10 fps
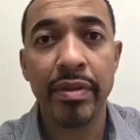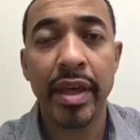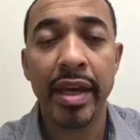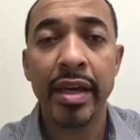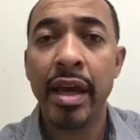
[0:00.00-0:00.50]

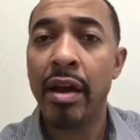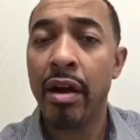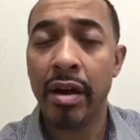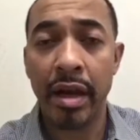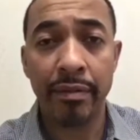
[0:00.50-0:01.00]
They
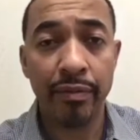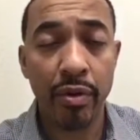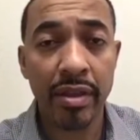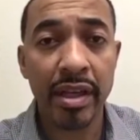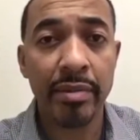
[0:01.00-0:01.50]
are not
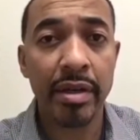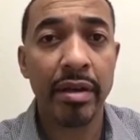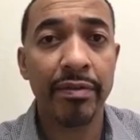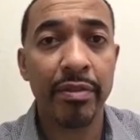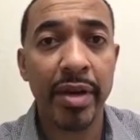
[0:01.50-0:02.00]
forthcoming with
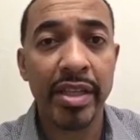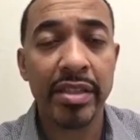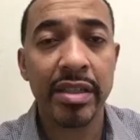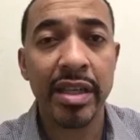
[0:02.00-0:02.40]
information.